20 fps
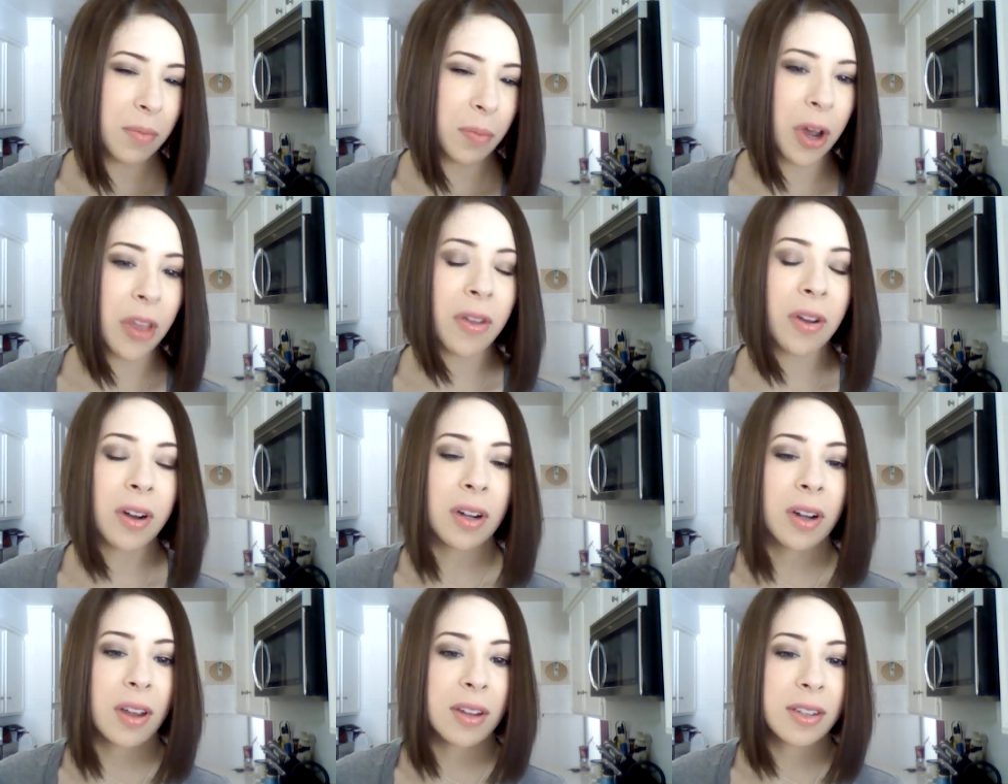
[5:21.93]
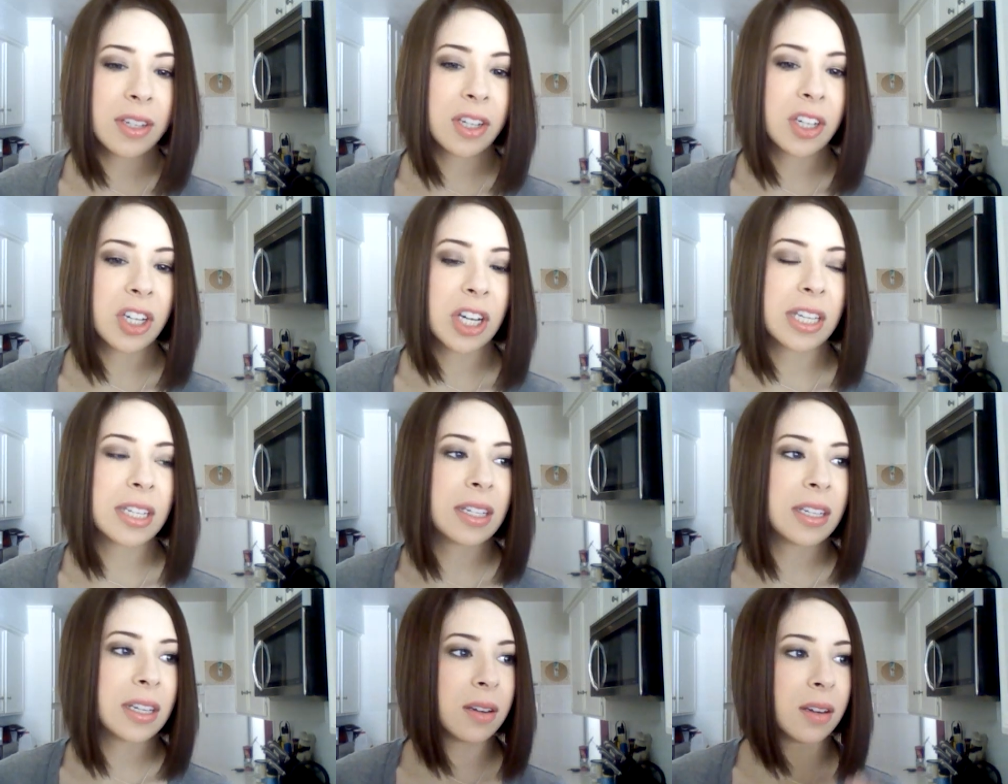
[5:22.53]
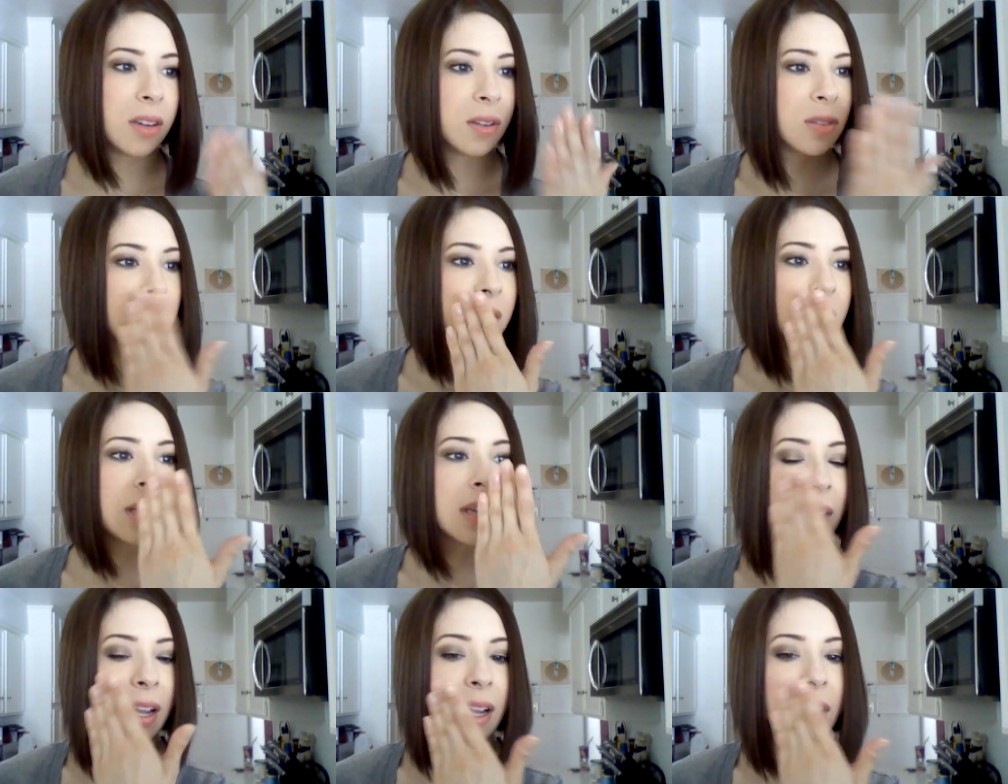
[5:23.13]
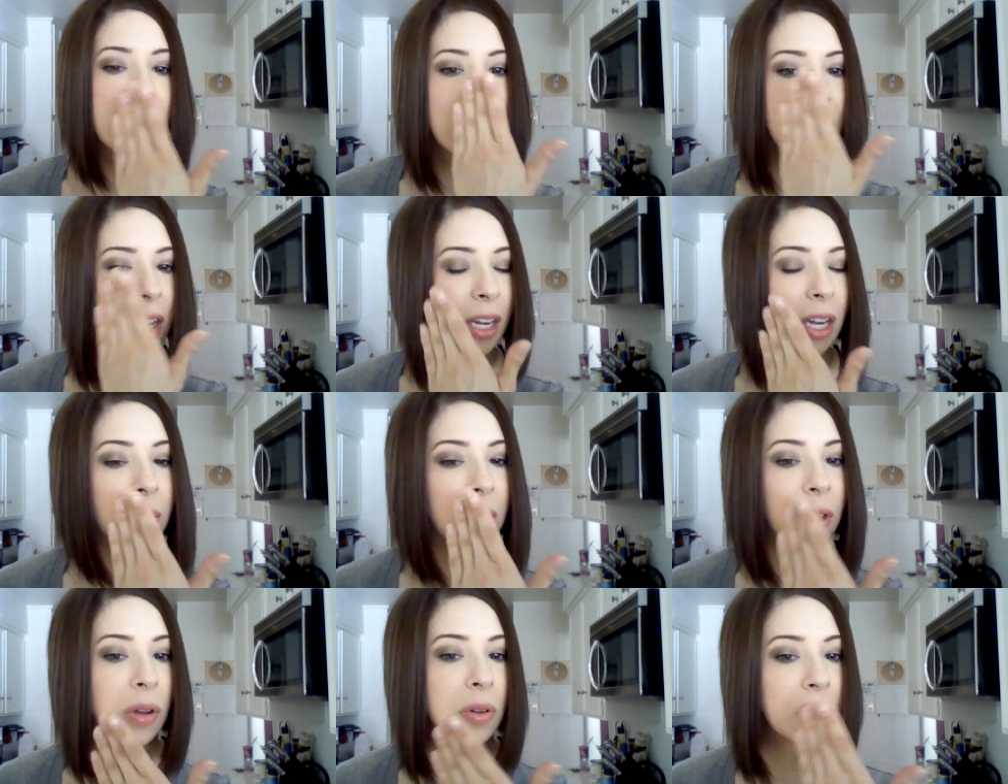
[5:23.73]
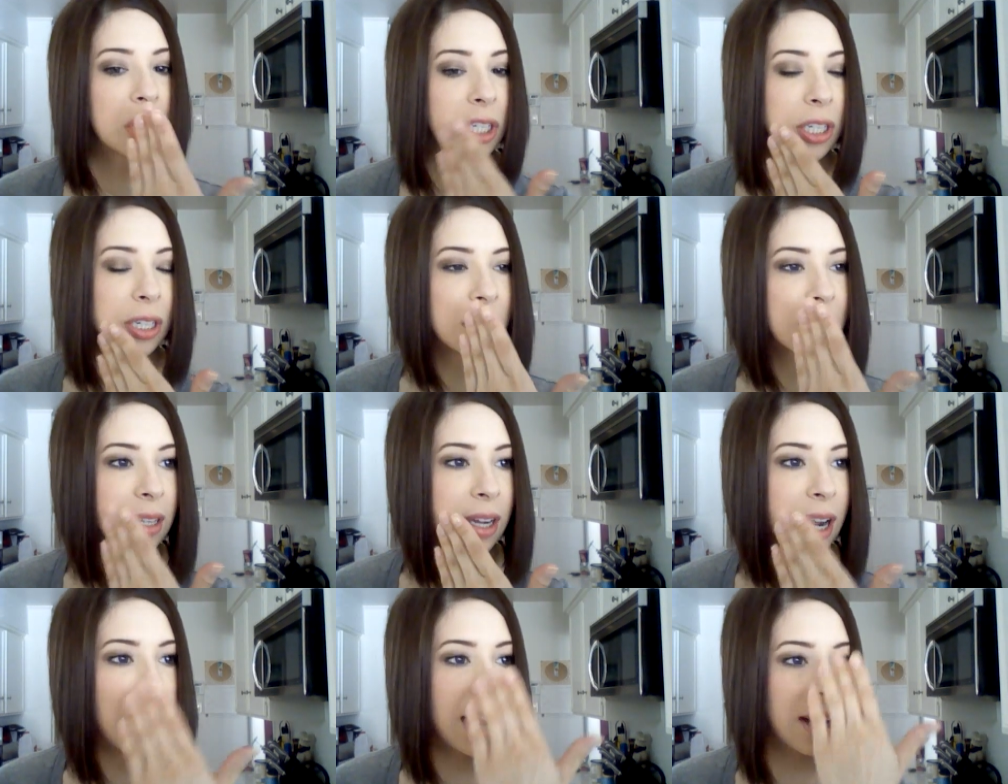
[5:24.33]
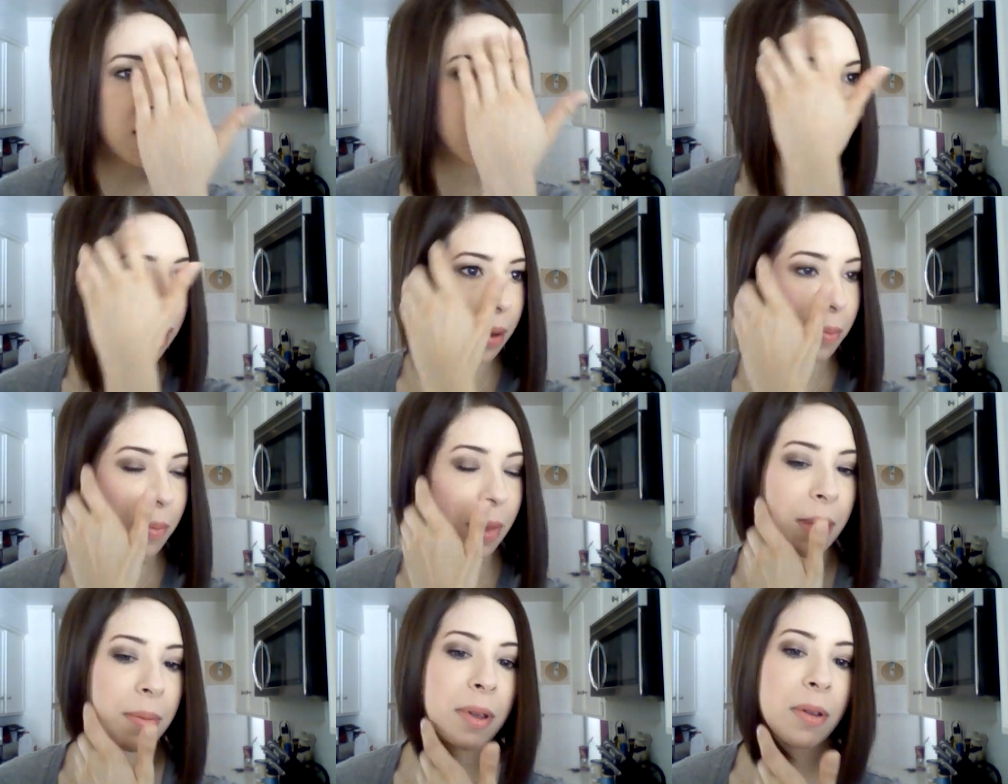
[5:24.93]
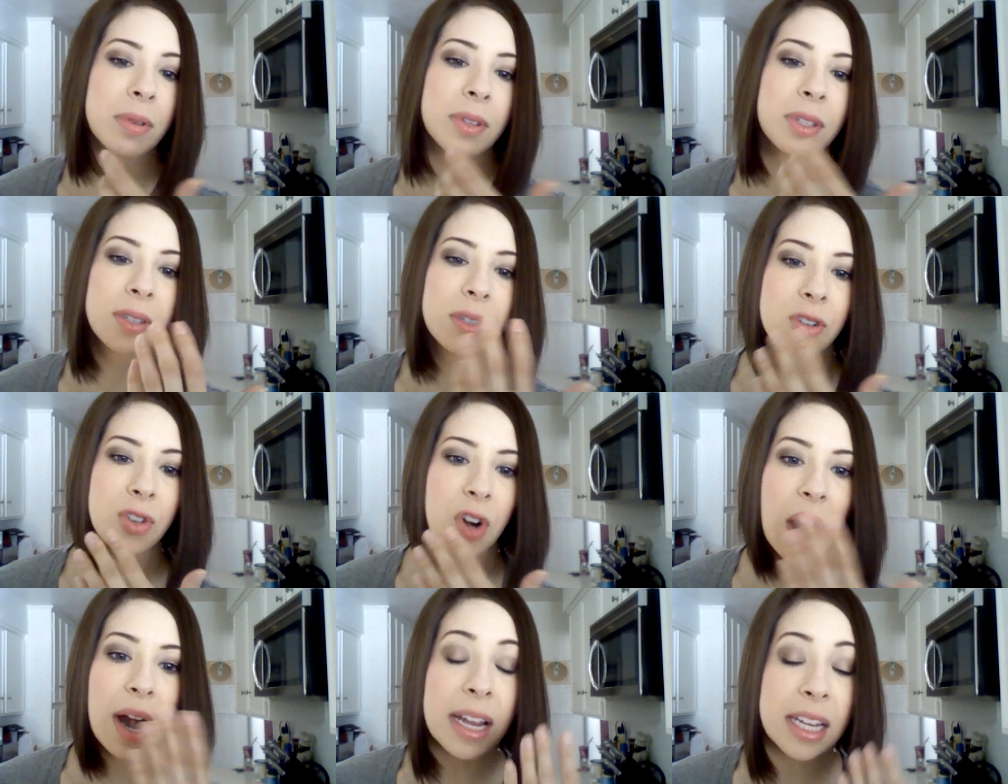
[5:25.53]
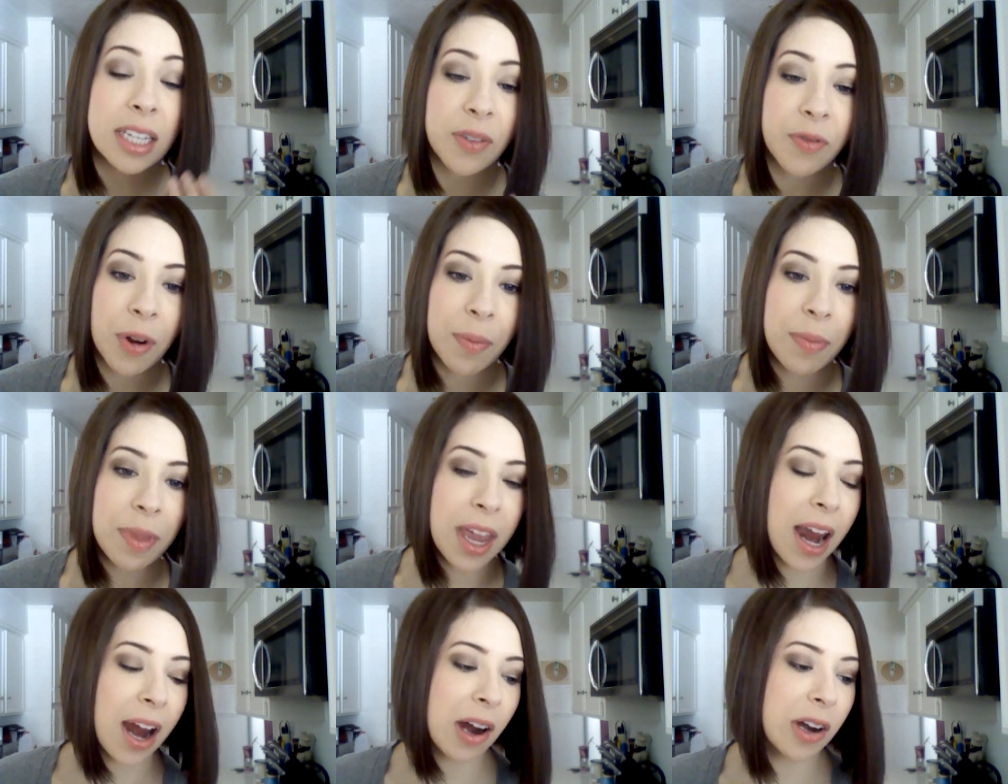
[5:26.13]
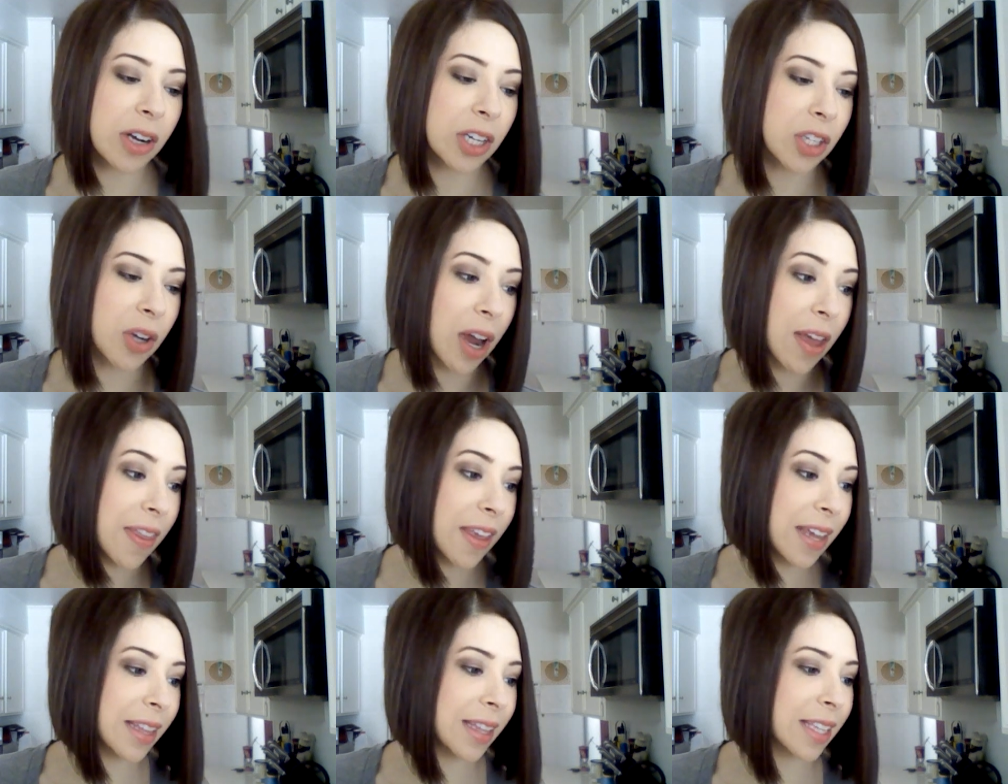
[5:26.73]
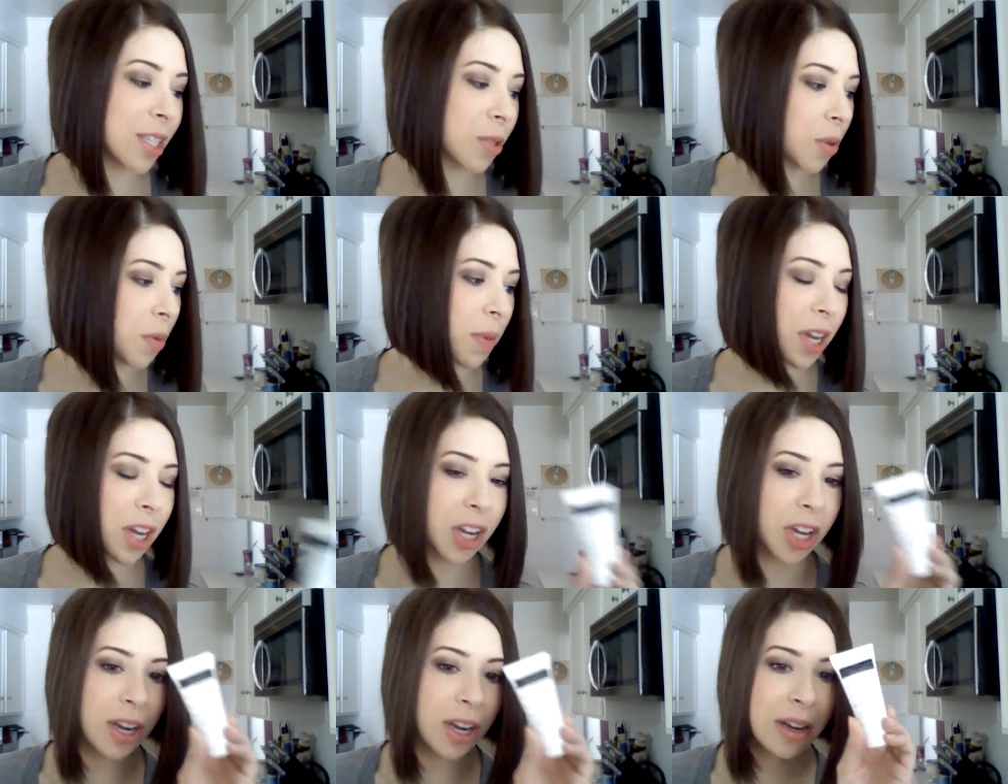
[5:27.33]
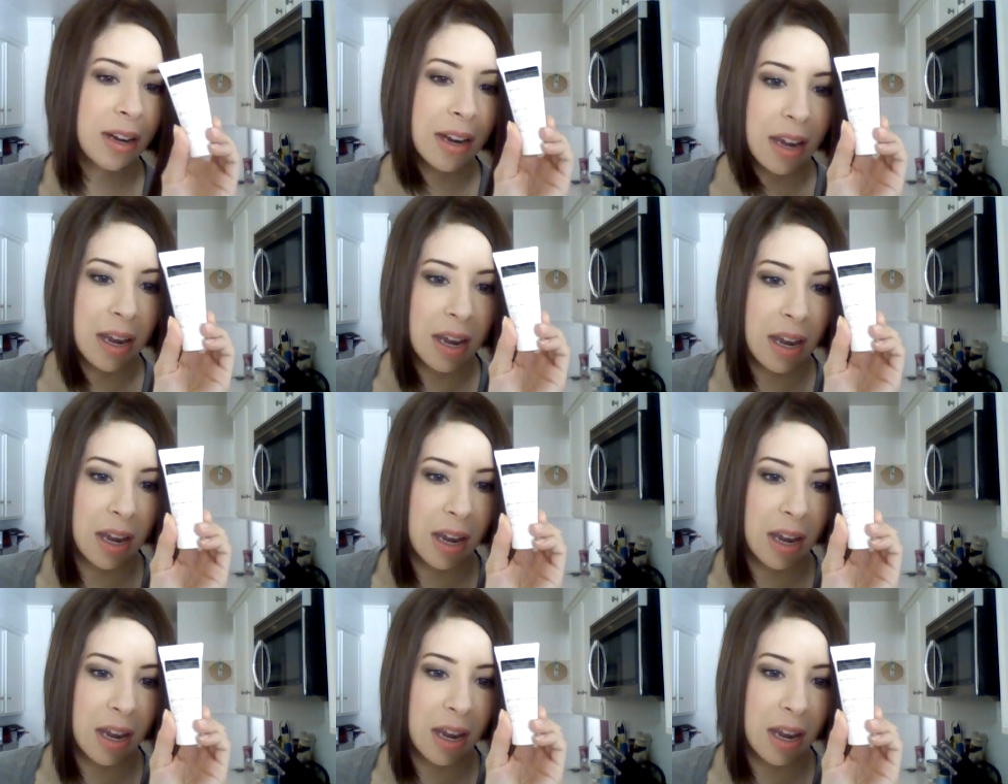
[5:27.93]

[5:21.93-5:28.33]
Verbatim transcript: brother-in-law suggested using like a you know lotion to kind of like maybe it was dryness from the air. So I think this would be a good